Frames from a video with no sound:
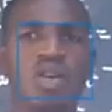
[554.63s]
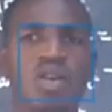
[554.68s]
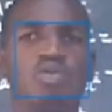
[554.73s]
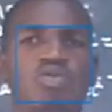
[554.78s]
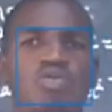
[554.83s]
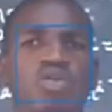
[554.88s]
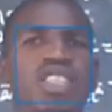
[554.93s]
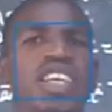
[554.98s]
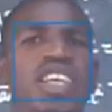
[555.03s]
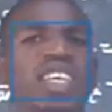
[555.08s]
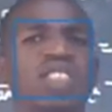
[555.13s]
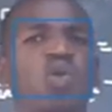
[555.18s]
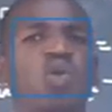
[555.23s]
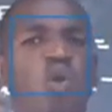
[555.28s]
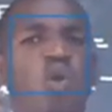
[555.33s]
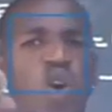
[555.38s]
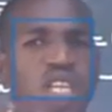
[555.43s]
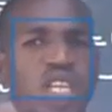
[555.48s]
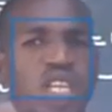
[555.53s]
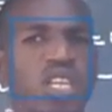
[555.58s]
we just
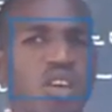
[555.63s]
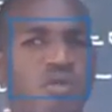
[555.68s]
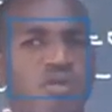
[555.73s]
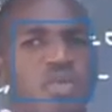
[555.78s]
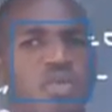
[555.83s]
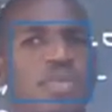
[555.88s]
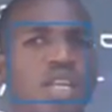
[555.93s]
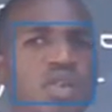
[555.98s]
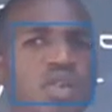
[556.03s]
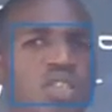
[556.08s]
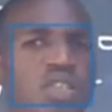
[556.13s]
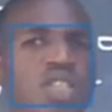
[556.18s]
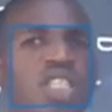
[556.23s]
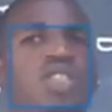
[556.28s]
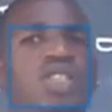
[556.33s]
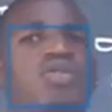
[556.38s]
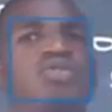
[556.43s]
quote the formula. We don't need to